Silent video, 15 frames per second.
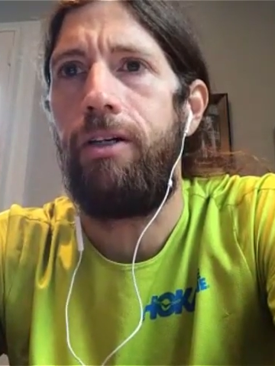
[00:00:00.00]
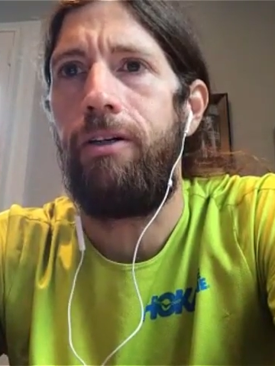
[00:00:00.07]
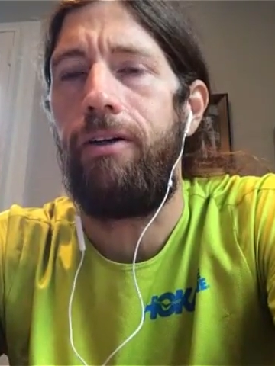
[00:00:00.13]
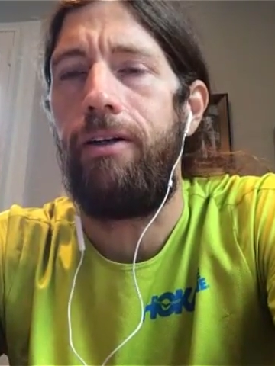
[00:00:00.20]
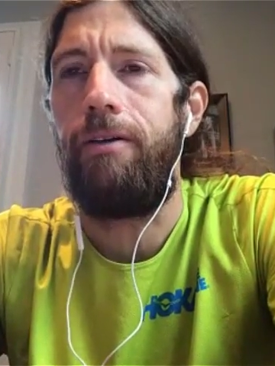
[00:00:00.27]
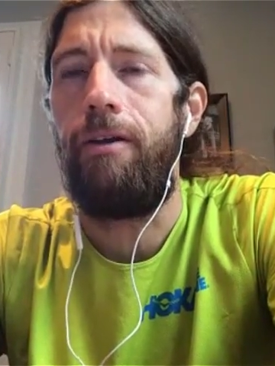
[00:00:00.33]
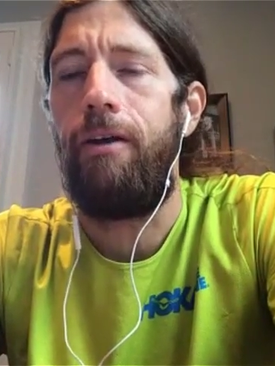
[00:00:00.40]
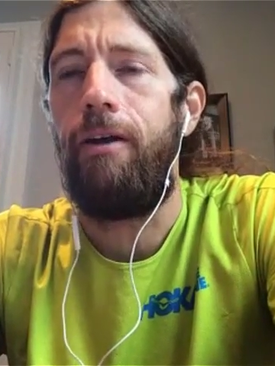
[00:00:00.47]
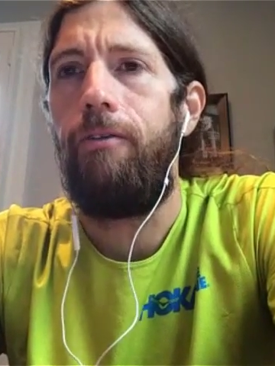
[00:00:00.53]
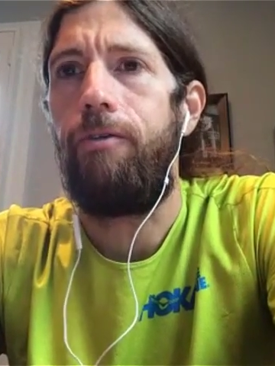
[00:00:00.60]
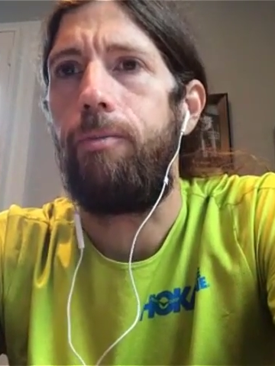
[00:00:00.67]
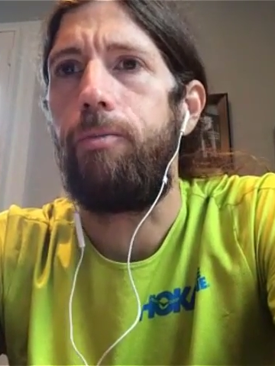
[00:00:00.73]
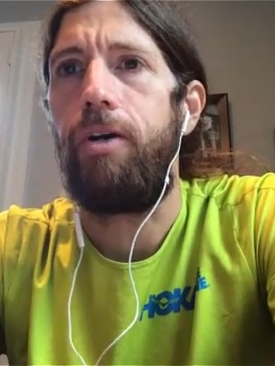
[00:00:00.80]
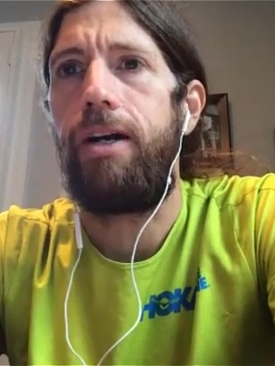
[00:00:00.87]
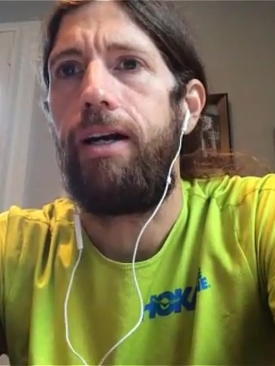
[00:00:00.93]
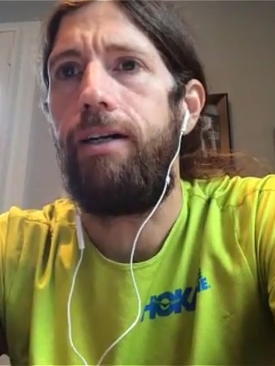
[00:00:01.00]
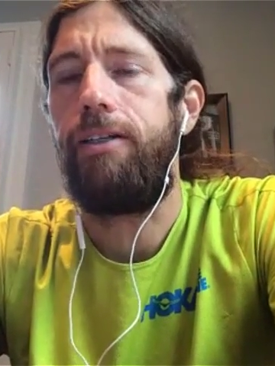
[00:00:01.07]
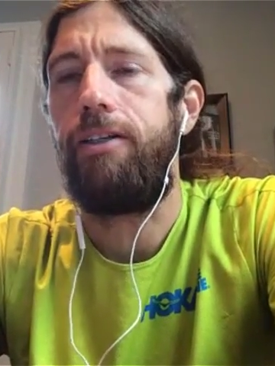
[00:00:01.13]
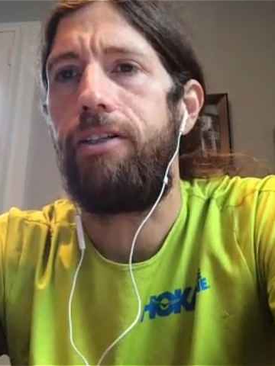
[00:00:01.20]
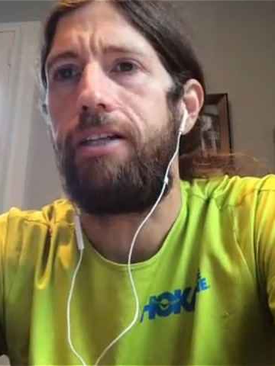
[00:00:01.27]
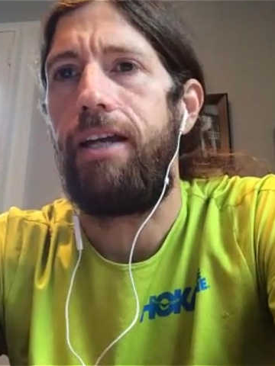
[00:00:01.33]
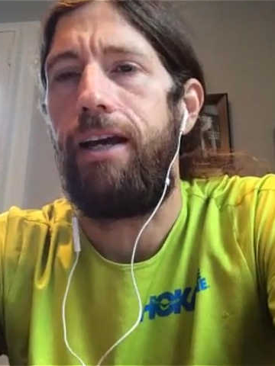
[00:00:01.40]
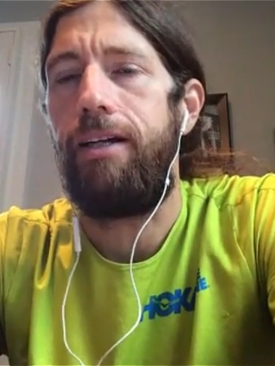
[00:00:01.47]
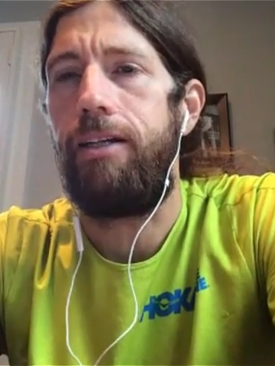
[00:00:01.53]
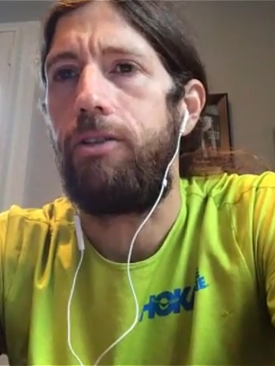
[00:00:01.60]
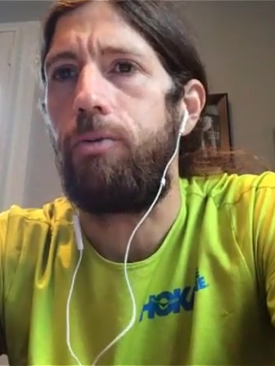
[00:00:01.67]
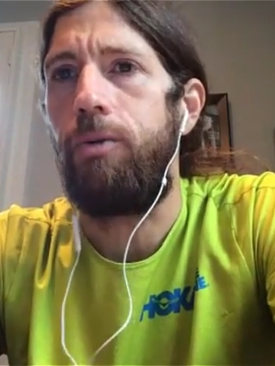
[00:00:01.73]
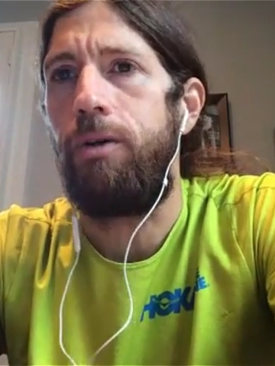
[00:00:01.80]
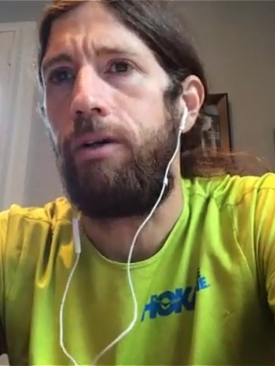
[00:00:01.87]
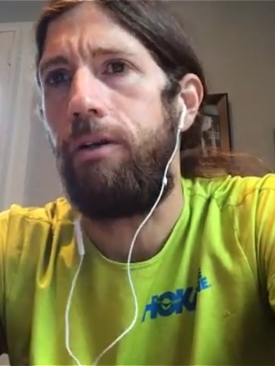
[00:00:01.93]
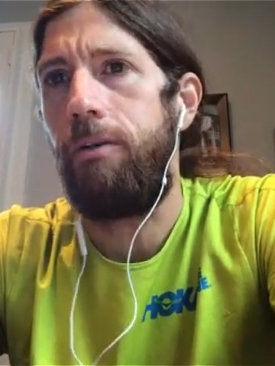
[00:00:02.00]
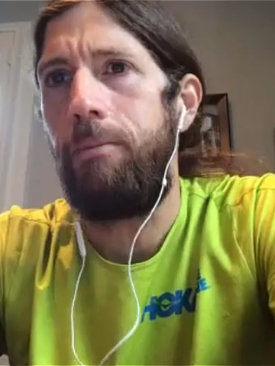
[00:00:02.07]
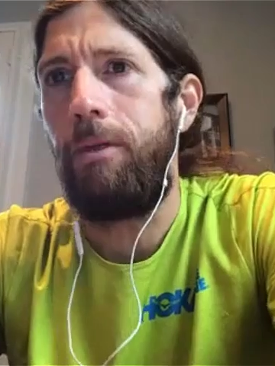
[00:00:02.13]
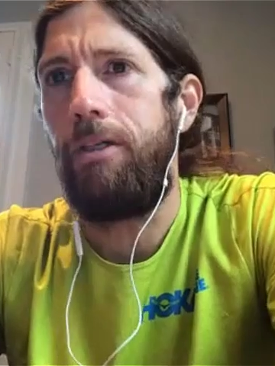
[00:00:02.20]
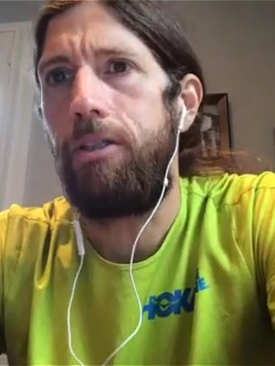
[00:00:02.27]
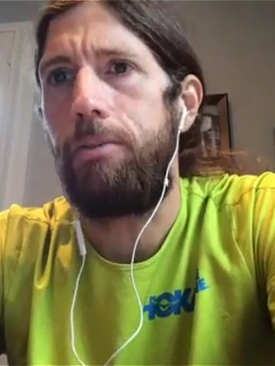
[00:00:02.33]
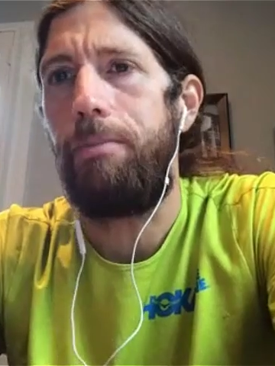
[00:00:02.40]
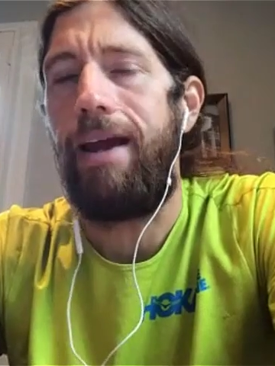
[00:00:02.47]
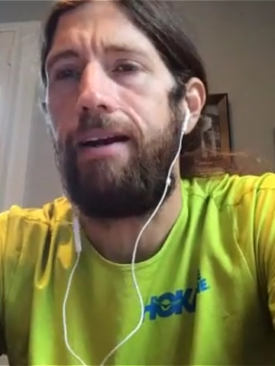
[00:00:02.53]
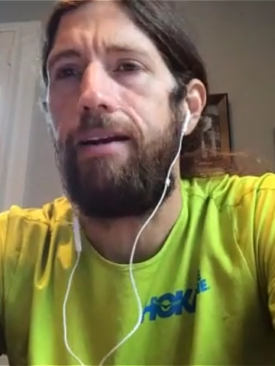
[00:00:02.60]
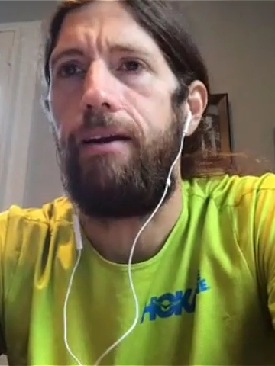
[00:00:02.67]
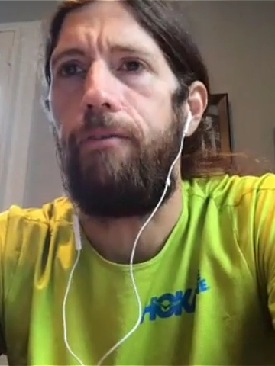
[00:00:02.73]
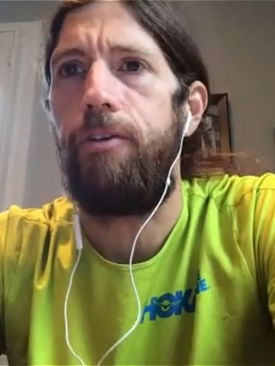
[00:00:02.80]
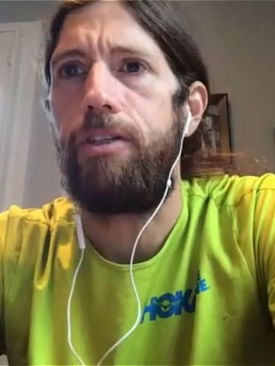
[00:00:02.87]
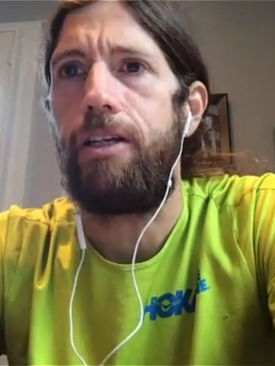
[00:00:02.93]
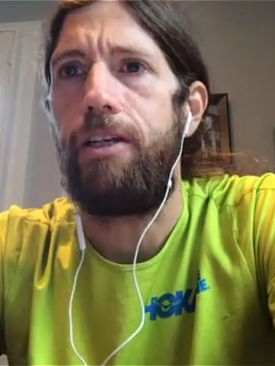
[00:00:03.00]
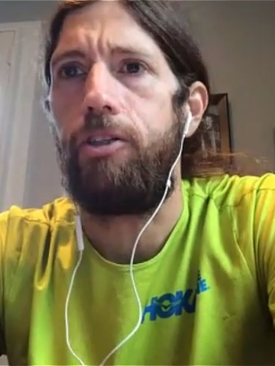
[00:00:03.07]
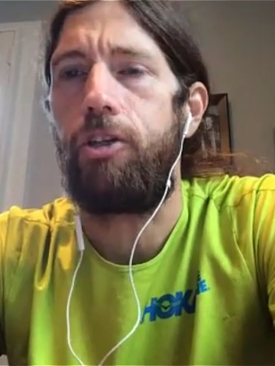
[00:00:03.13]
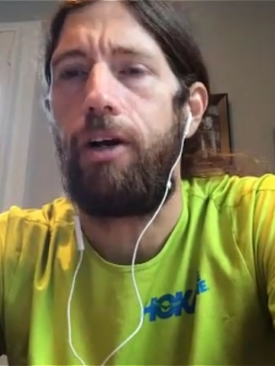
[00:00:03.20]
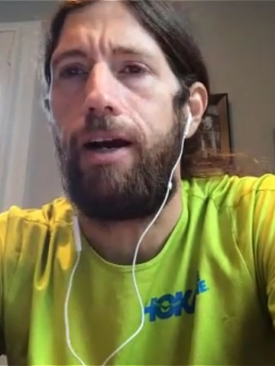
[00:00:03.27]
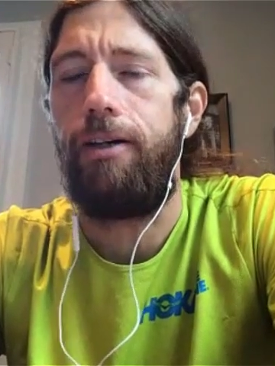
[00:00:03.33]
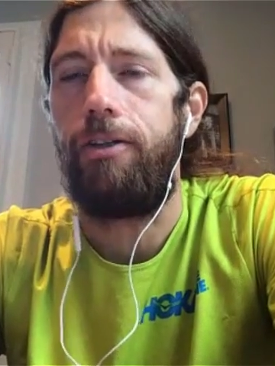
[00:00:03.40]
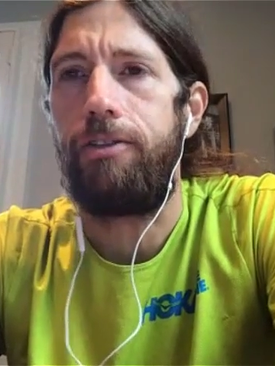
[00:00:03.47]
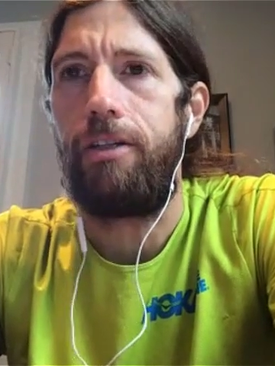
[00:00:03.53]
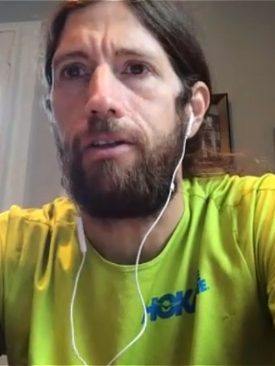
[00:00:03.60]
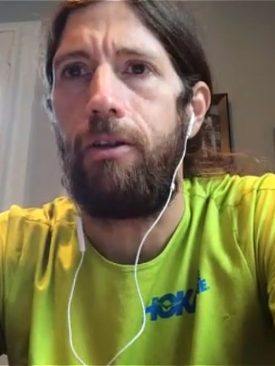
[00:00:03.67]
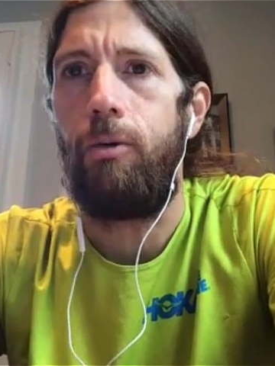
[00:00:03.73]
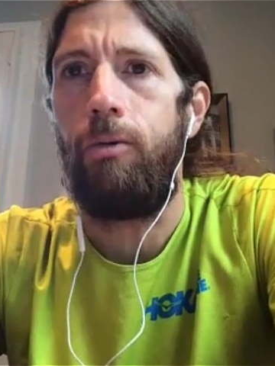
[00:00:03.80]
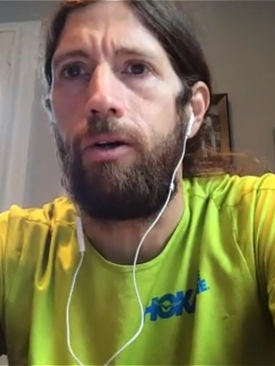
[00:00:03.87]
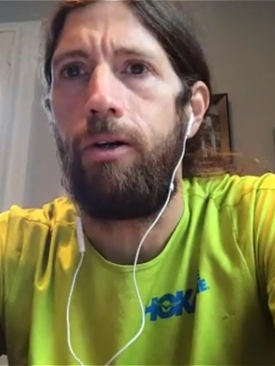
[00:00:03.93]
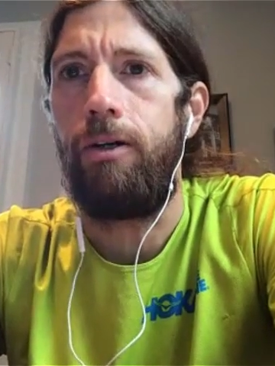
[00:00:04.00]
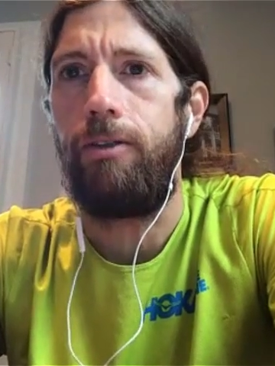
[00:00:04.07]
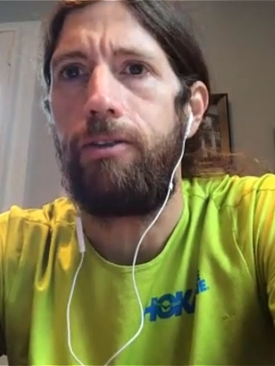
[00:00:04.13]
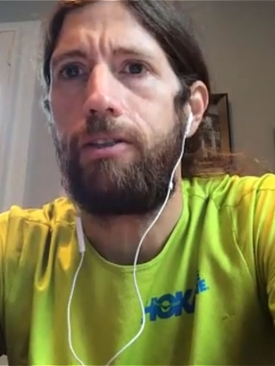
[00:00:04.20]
And from what I understand, it's one of the most magnificent trails in the world.